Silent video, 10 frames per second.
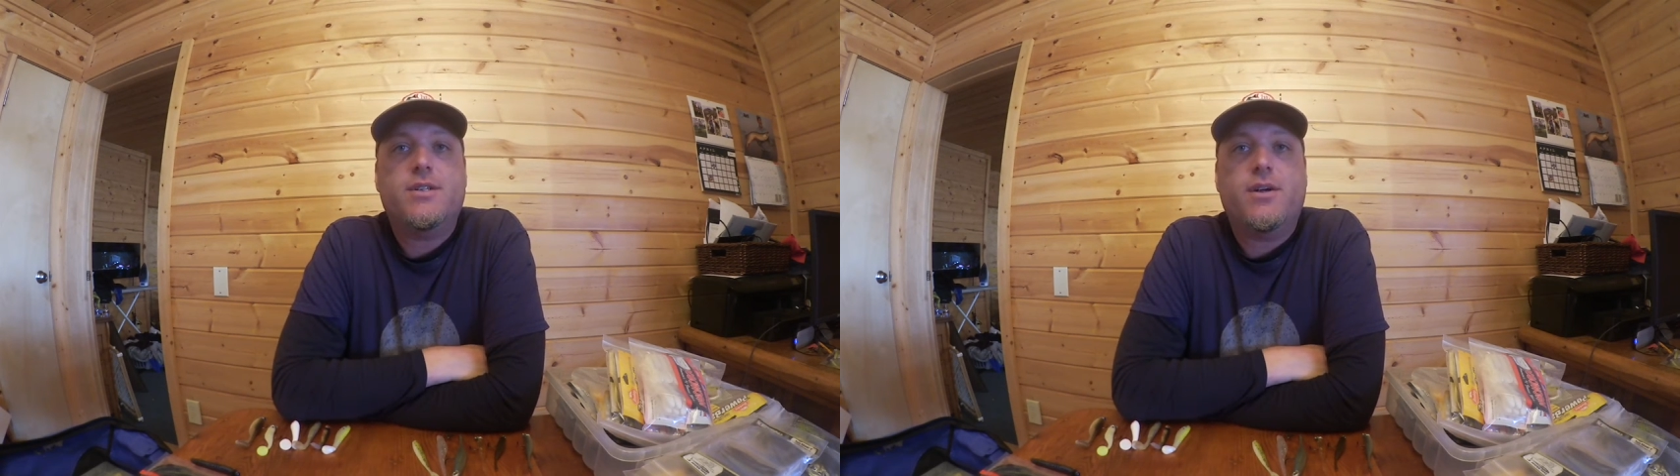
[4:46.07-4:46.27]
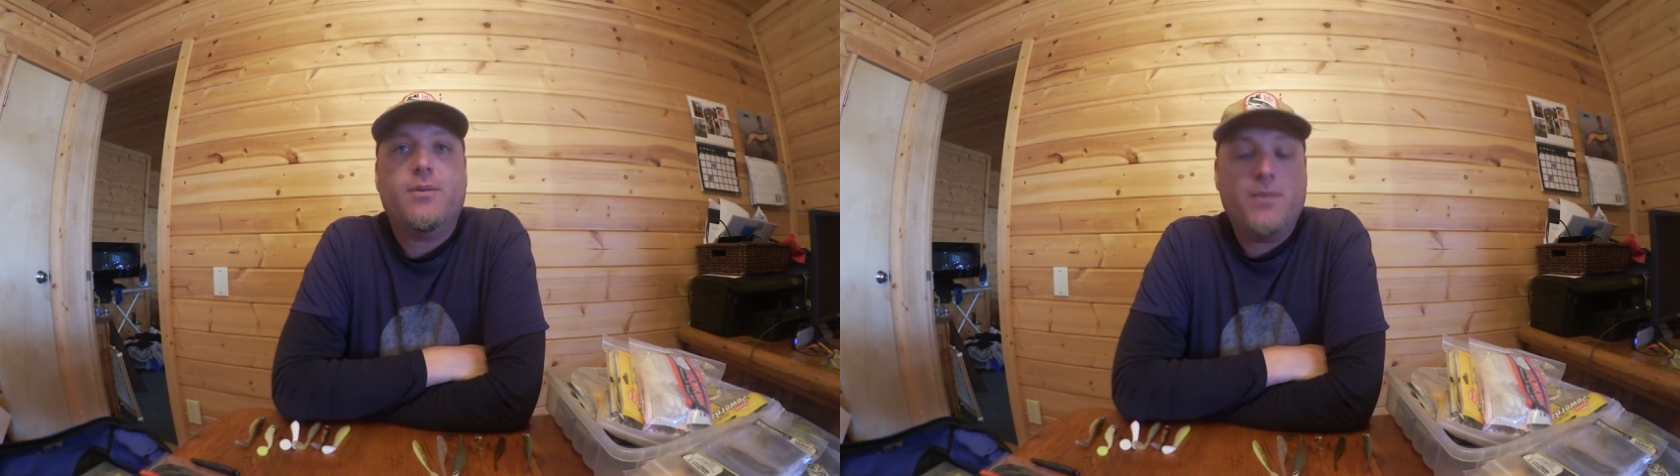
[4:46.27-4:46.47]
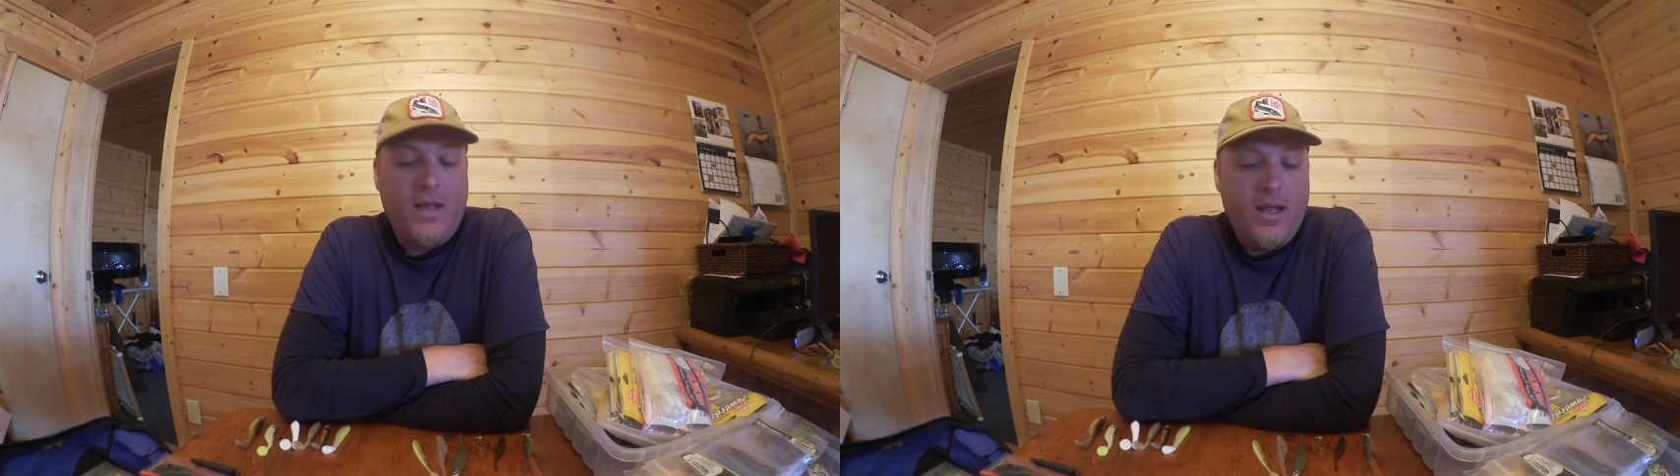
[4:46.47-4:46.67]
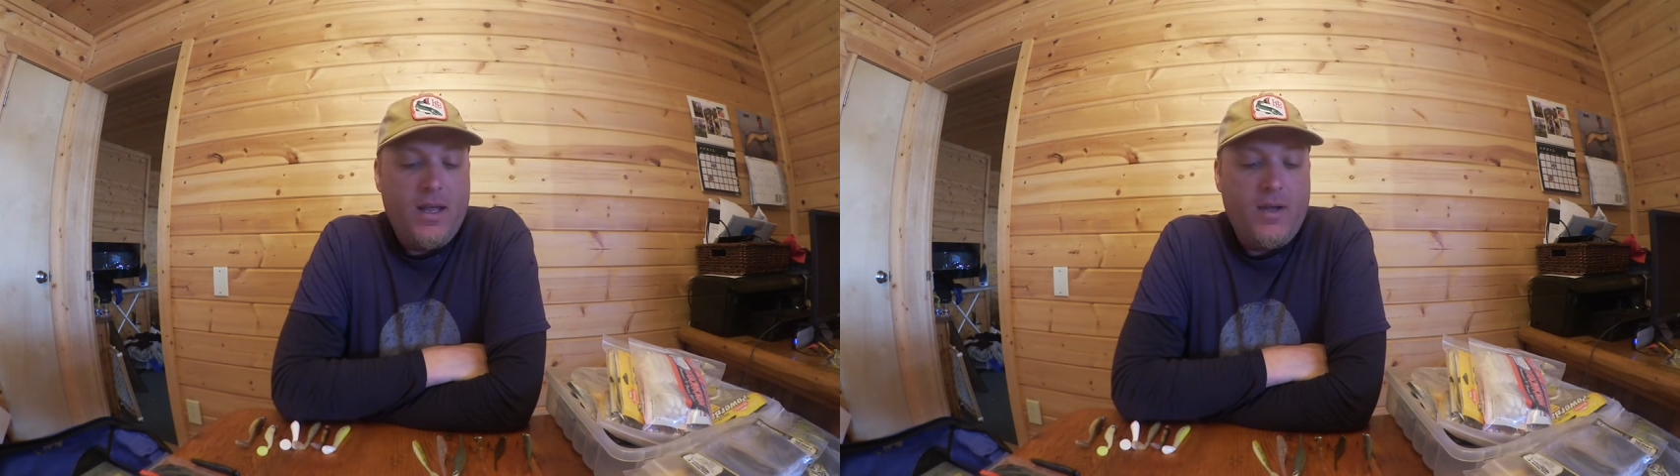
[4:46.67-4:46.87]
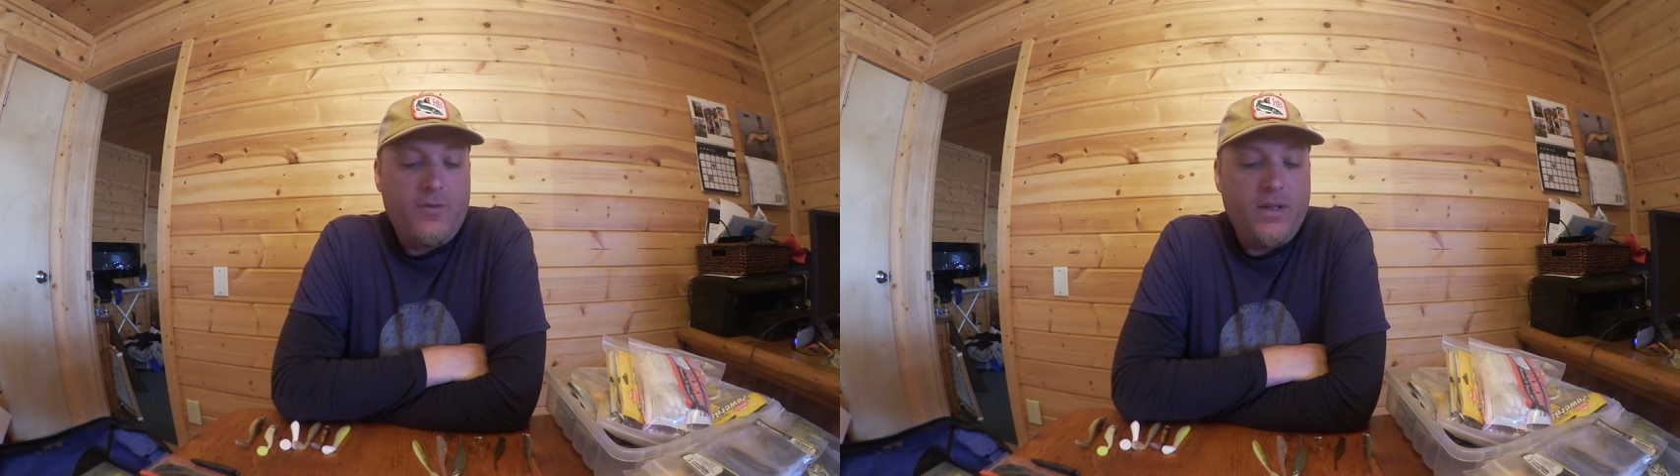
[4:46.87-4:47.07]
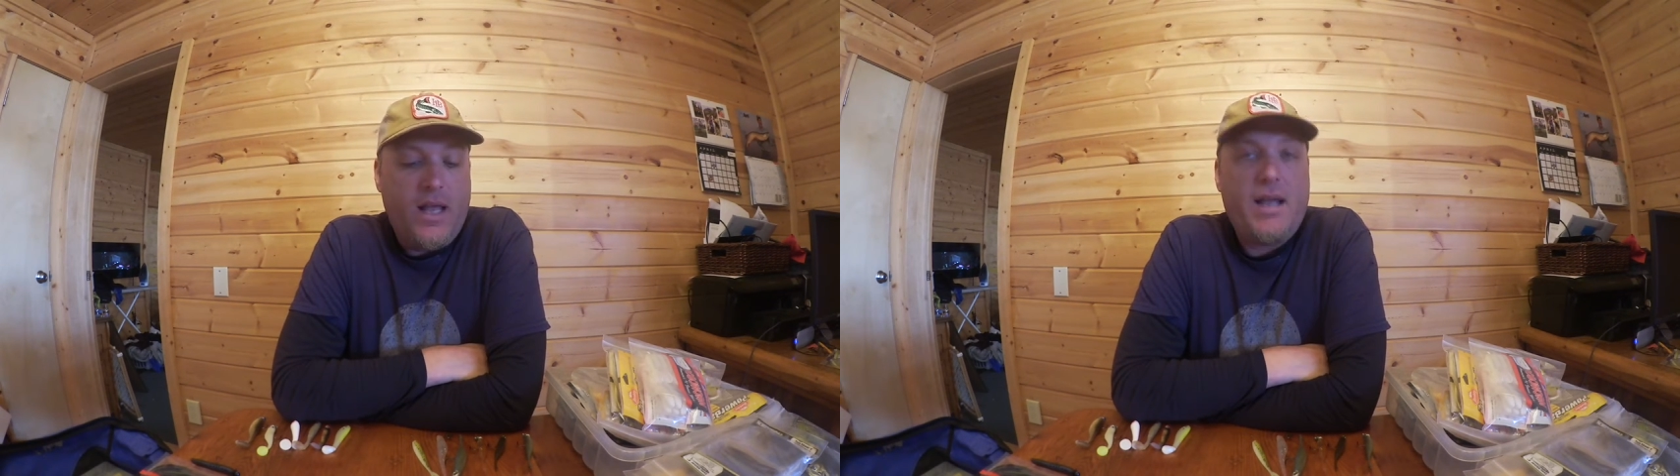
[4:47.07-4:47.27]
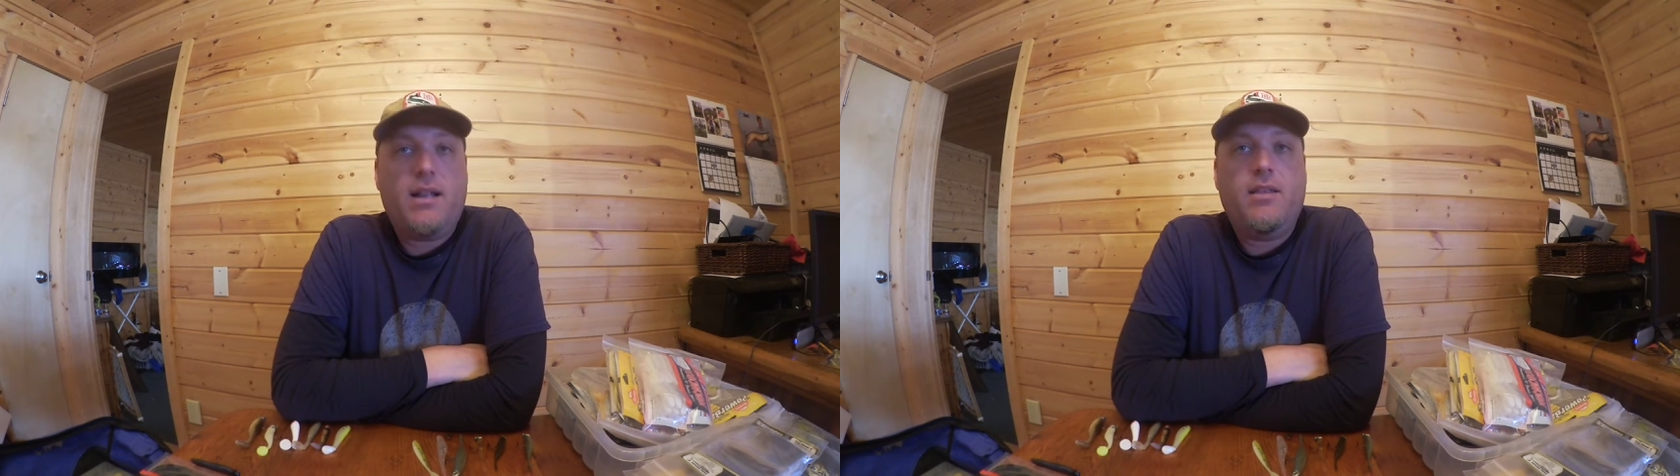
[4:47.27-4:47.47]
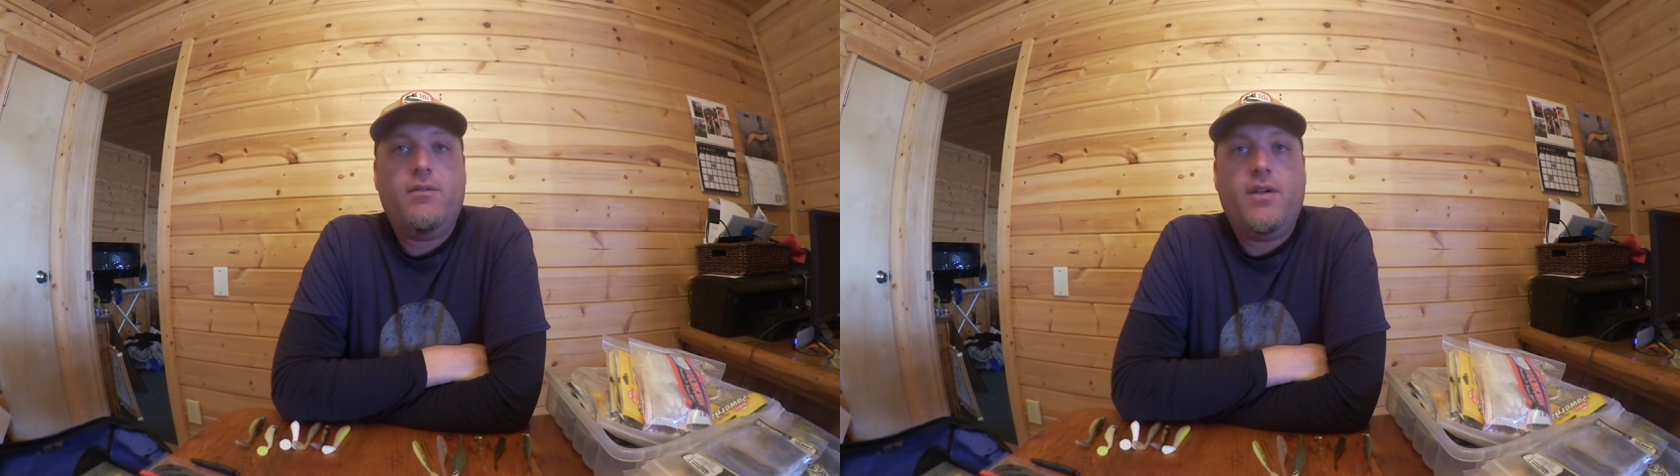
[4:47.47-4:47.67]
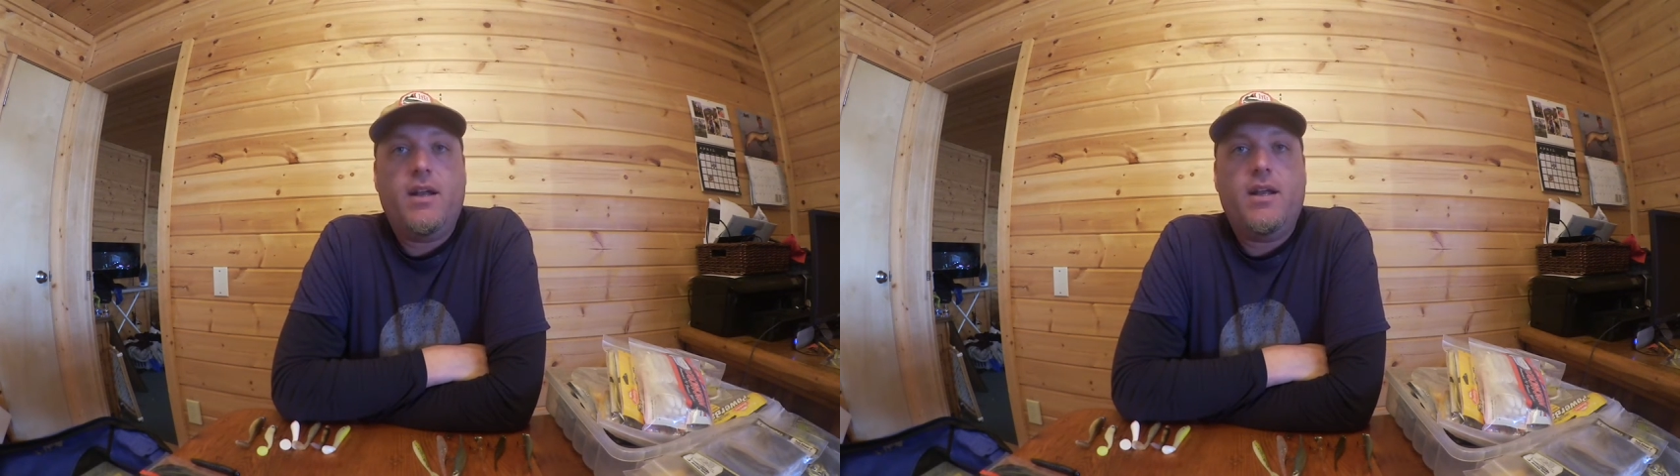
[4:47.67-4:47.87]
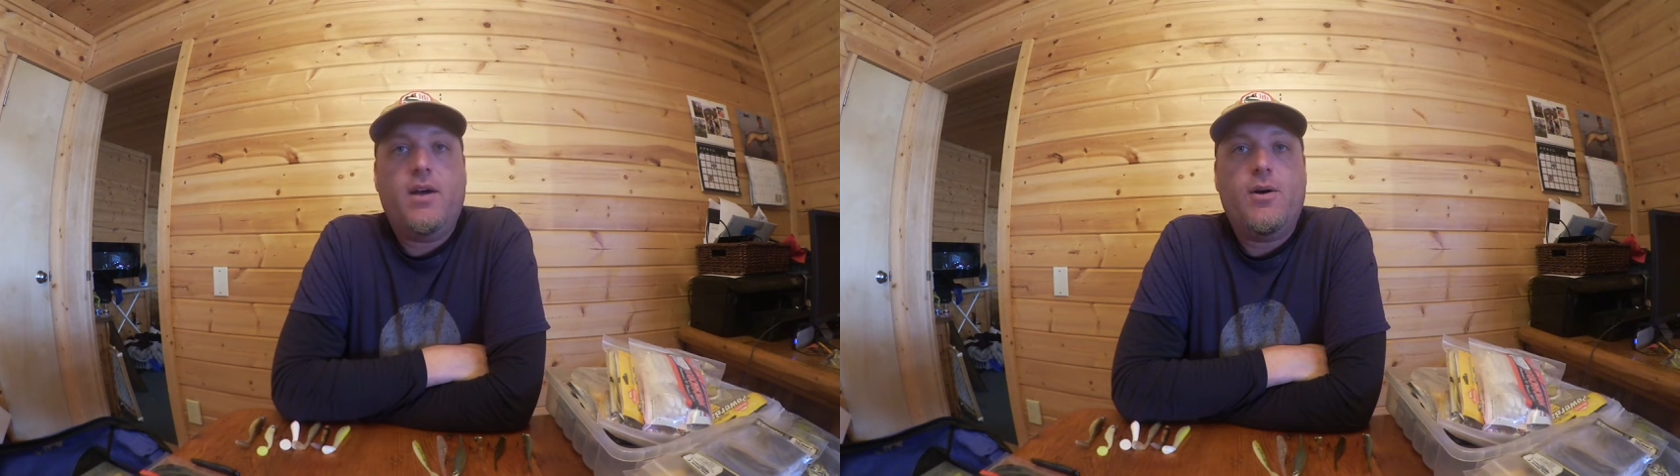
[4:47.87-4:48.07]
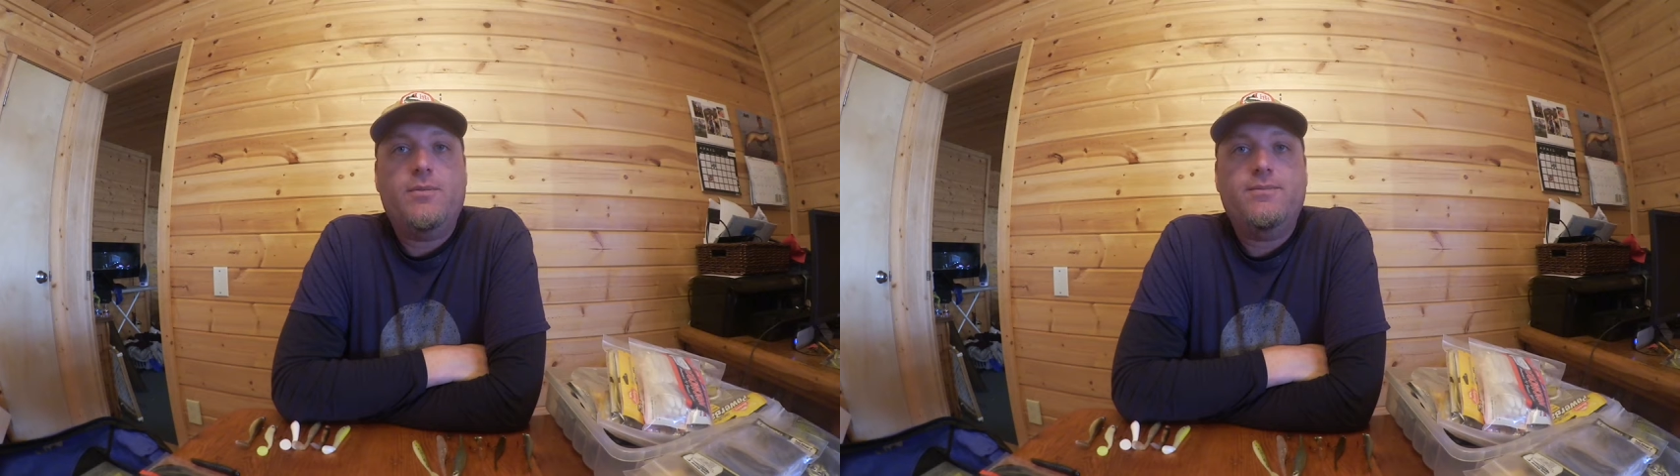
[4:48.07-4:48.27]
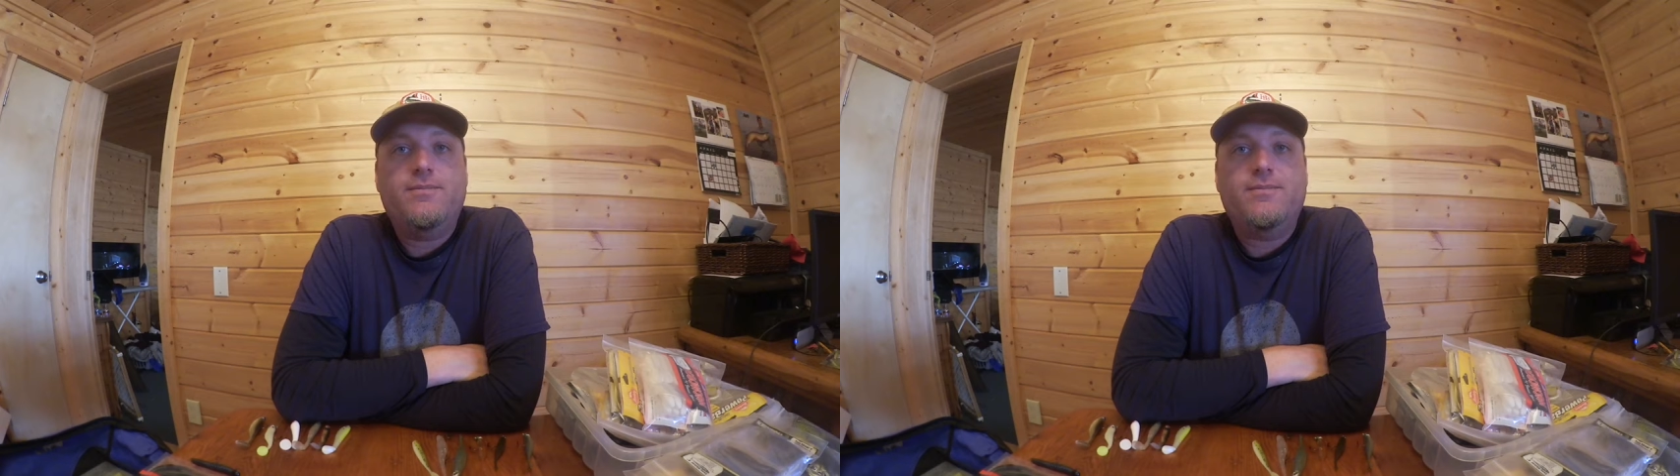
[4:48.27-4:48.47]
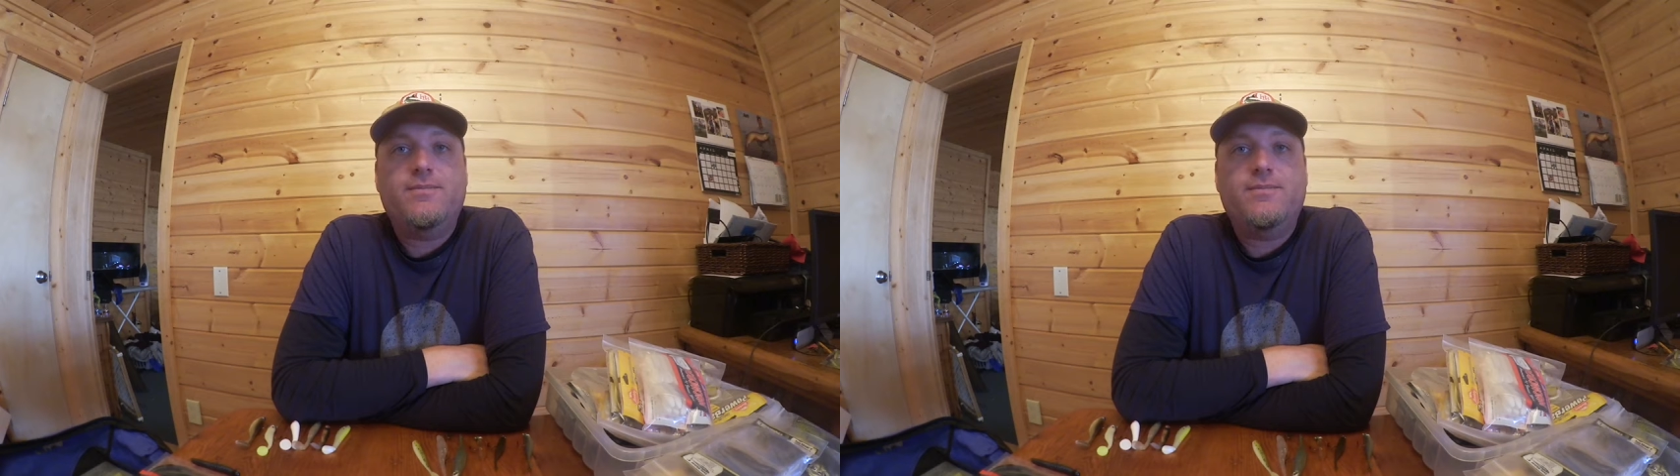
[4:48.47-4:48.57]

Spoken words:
So if you like the video,